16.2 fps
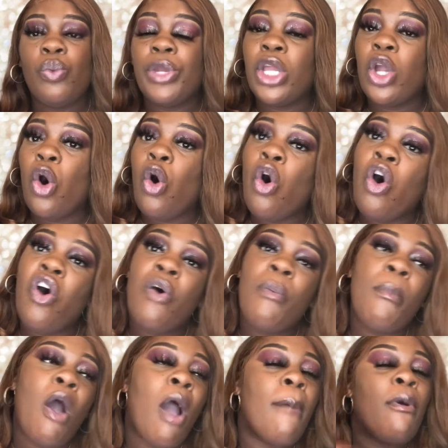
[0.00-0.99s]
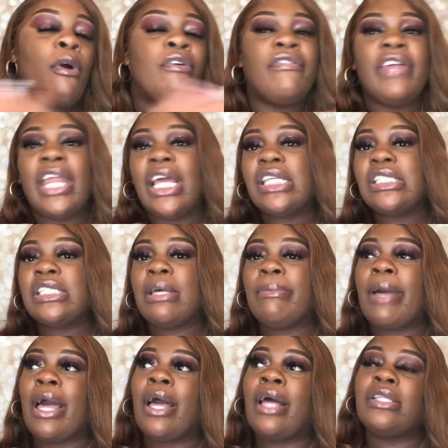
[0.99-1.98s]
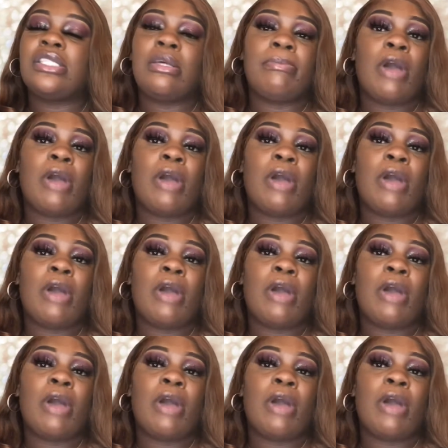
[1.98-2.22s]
we all mob over there to my